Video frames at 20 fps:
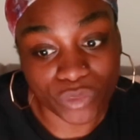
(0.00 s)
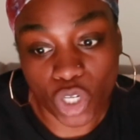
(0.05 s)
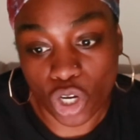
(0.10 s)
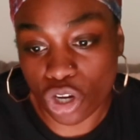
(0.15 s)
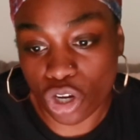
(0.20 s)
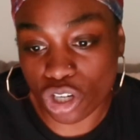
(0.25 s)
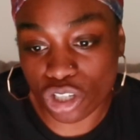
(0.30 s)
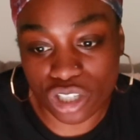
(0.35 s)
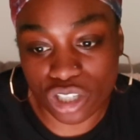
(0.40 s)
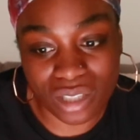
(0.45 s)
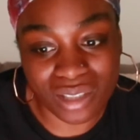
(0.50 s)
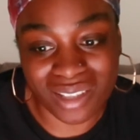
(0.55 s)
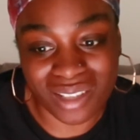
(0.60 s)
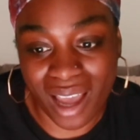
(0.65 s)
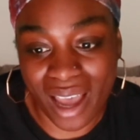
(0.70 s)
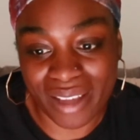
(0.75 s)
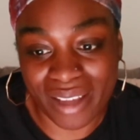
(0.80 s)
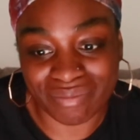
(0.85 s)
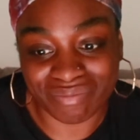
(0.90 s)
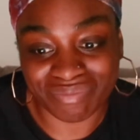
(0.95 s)
Her Good
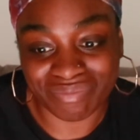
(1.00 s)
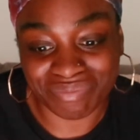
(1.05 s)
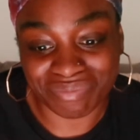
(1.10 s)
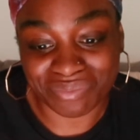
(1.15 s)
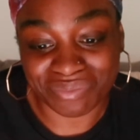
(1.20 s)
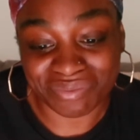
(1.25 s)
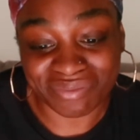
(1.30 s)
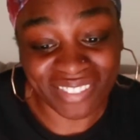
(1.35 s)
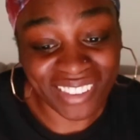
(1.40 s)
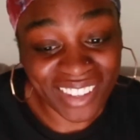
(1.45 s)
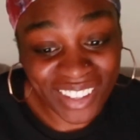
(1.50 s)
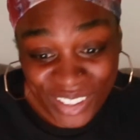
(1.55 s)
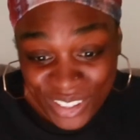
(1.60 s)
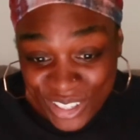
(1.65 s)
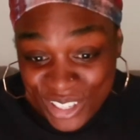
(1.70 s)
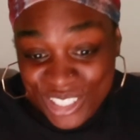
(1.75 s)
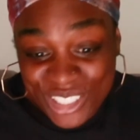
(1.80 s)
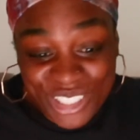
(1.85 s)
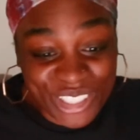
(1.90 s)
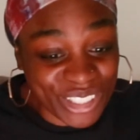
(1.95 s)
Side.
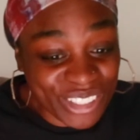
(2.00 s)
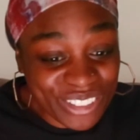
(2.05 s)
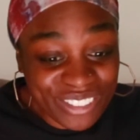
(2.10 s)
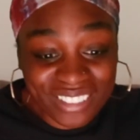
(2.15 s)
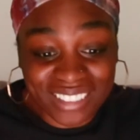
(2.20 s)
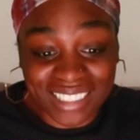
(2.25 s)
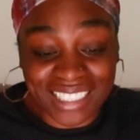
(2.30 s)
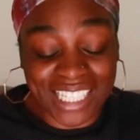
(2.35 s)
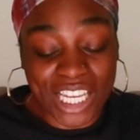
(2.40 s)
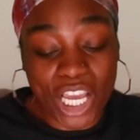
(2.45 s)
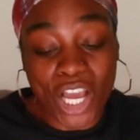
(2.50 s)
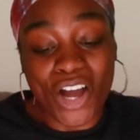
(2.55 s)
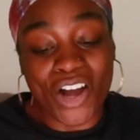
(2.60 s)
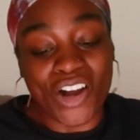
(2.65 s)
Truly,